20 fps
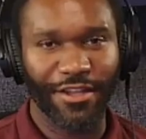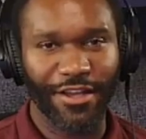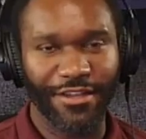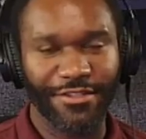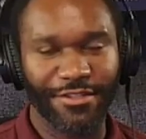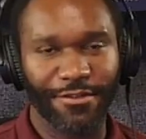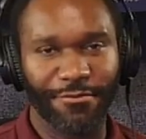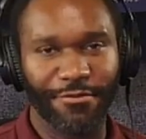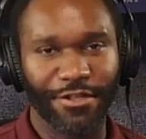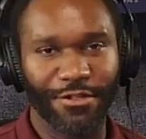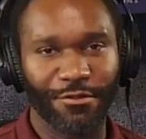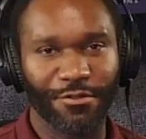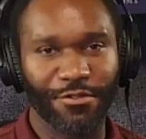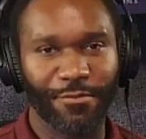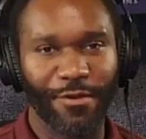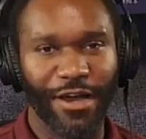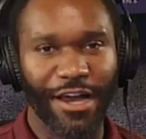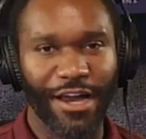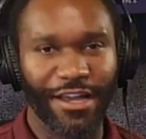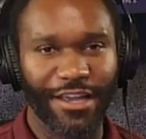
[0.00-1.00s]
Individuals
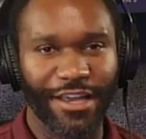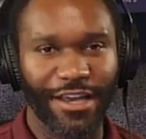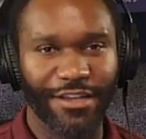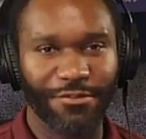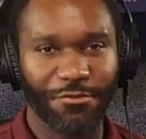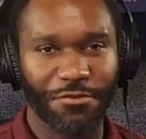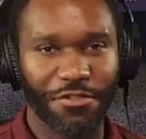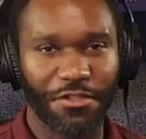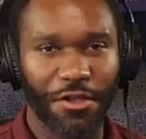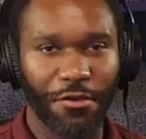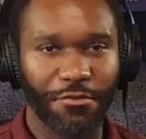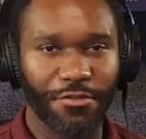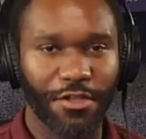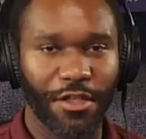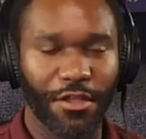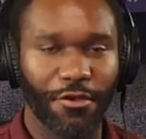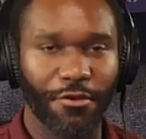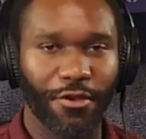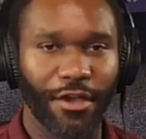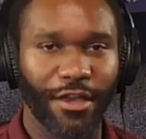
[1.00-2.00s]
Podcast, which is host
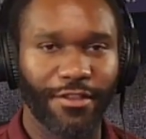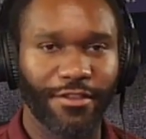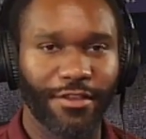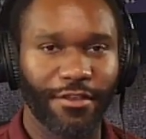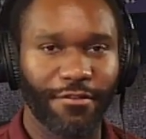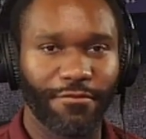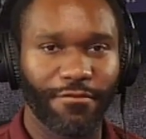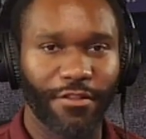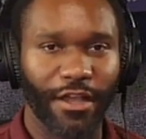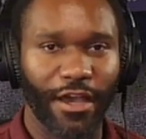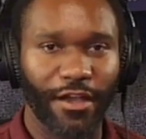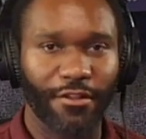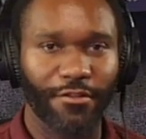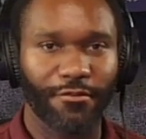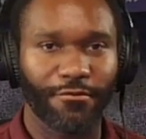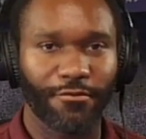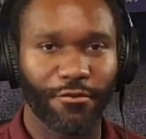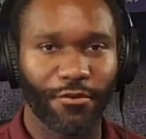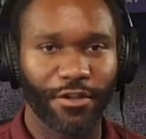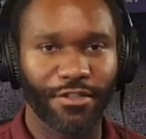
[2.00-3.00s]
here at the Flagler
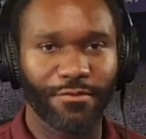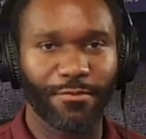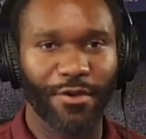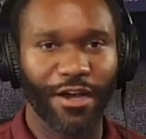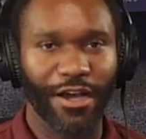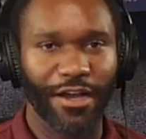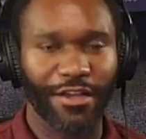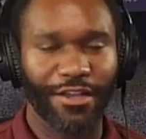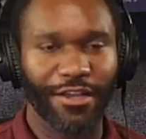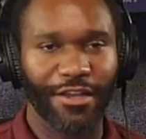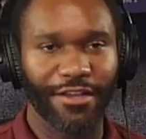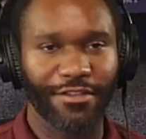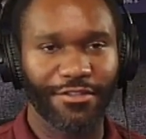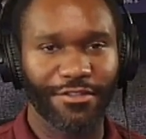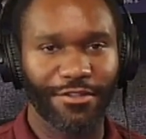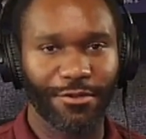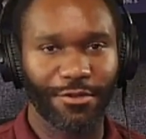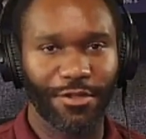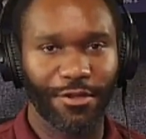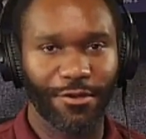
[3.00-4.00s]
Voice Podcast
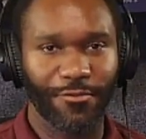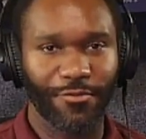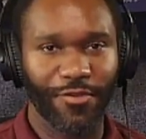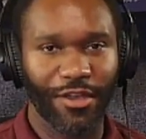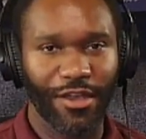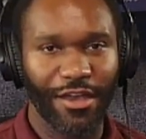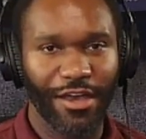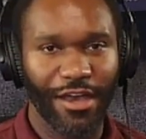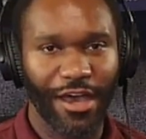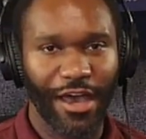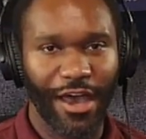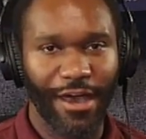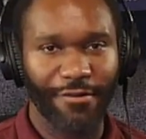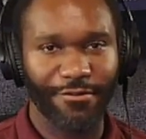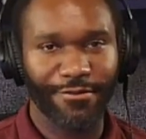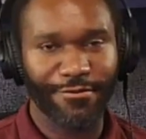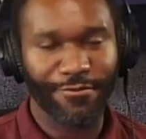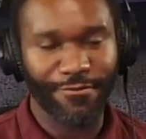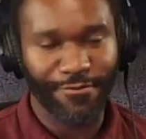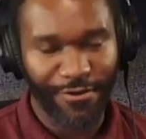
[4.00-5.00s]
Studio. I have a
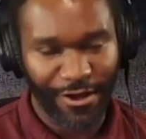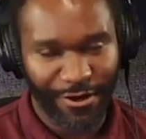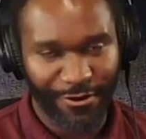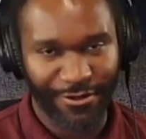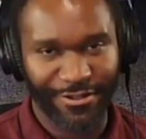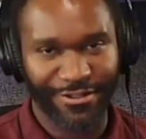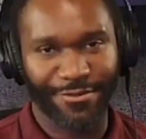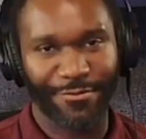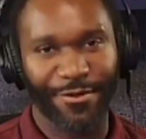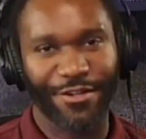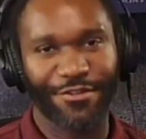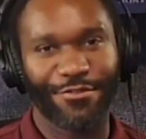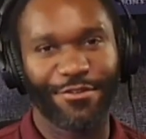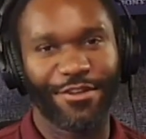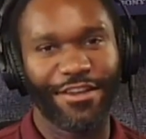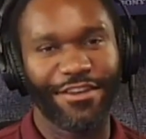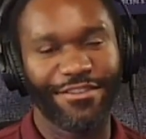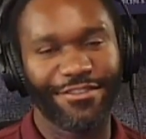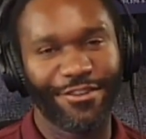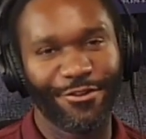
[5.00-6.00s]
very special
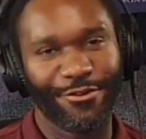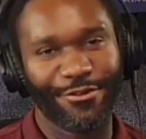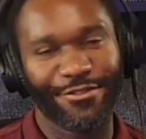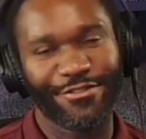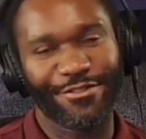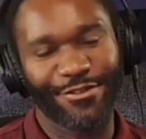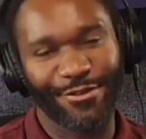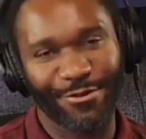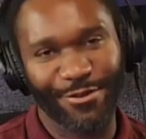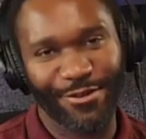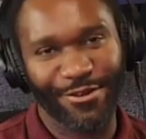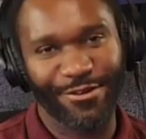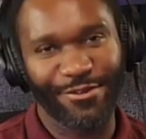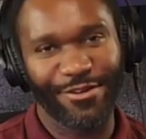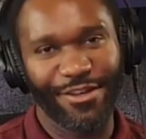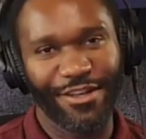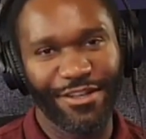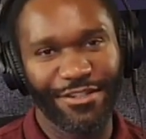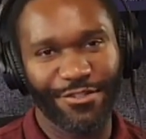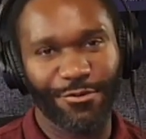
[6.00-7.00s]
guest here in studio.
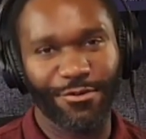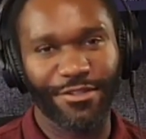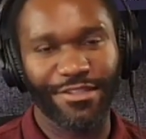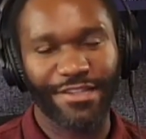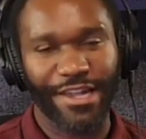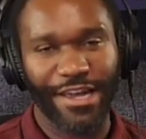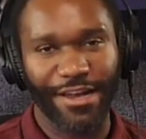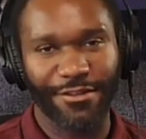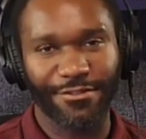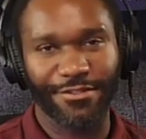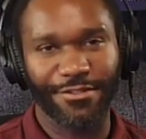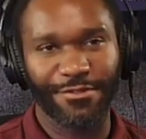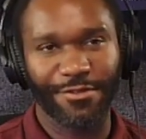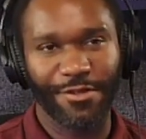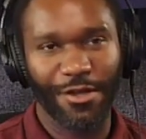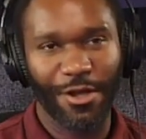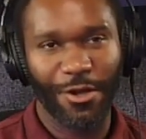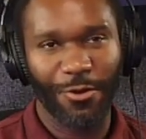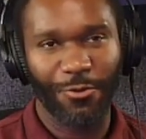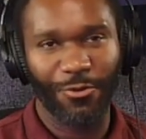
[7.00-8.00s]
It's Chris Townsend
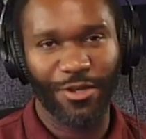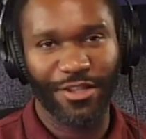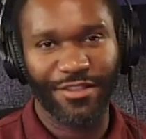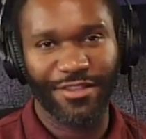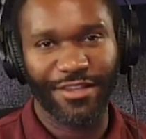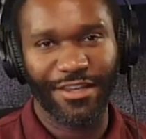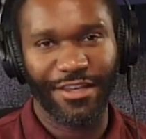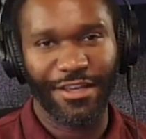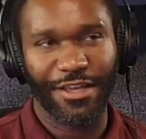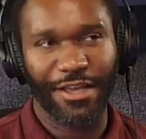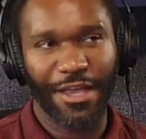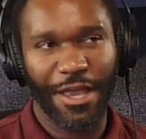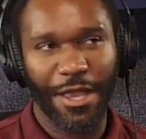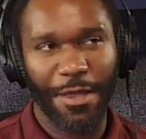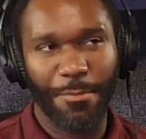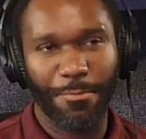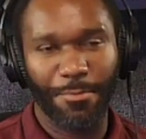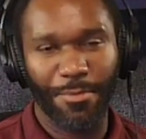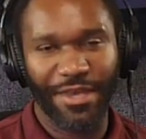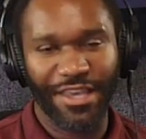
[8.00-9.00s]
with the
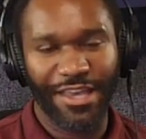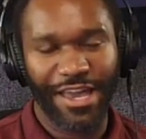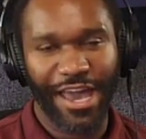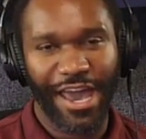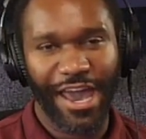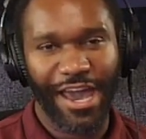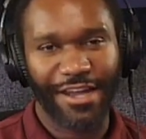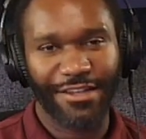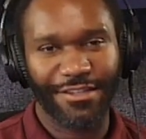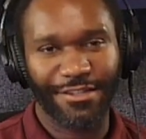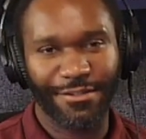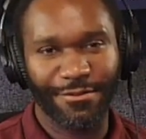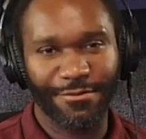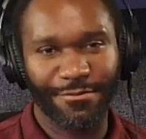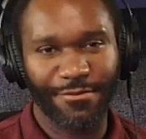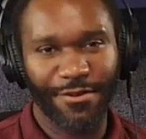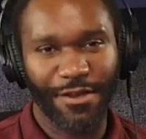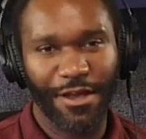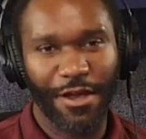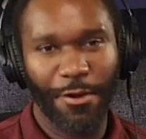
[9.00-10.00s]
Be
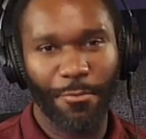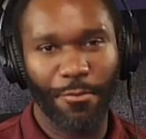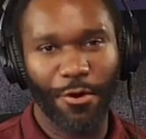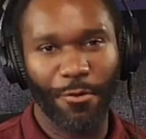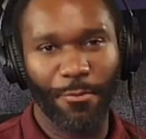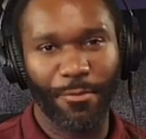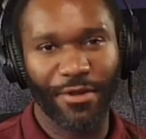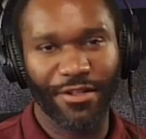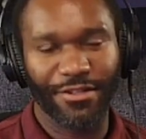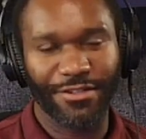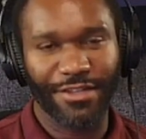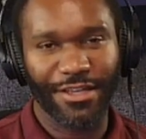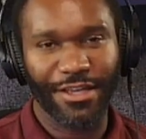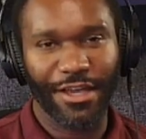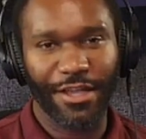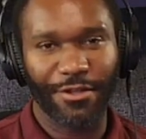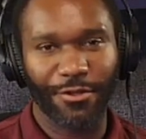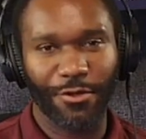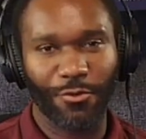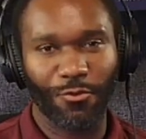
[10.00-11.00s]
Active Mobility
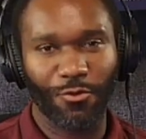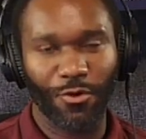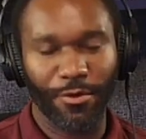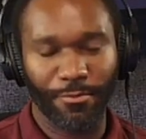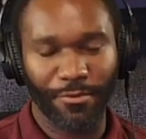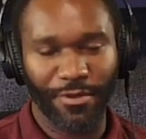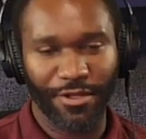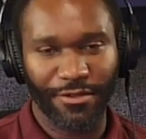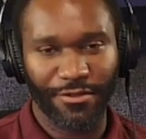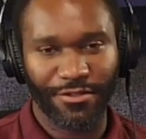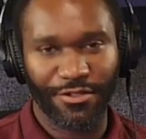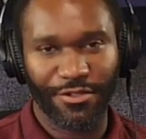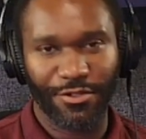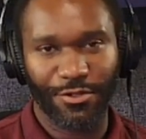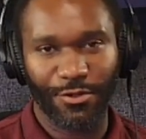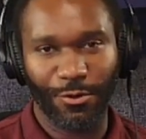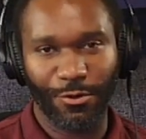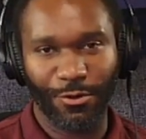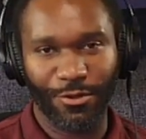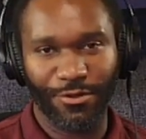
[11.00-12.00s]
and Equipment
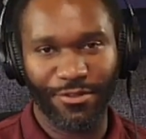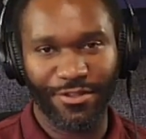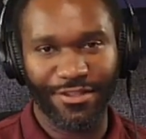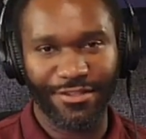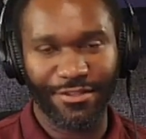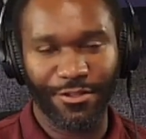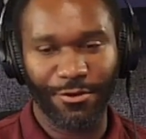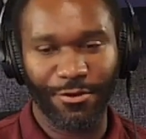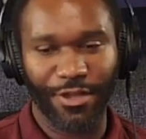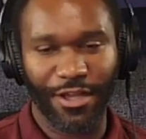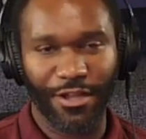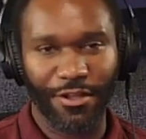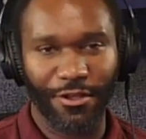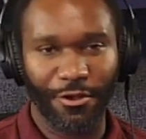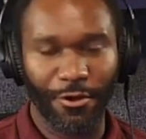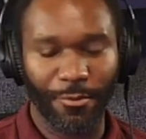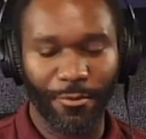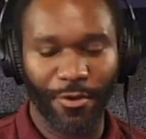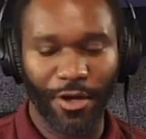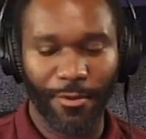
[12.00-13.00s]
store that's located here
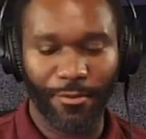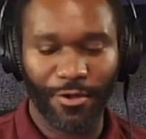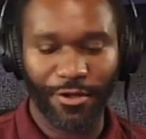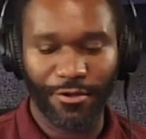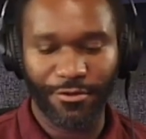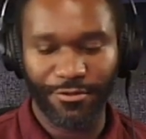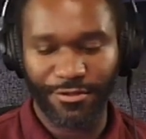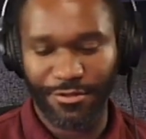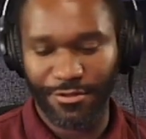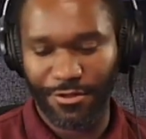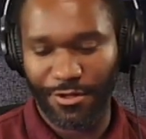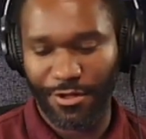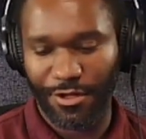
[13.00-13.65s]
in Palm Coast.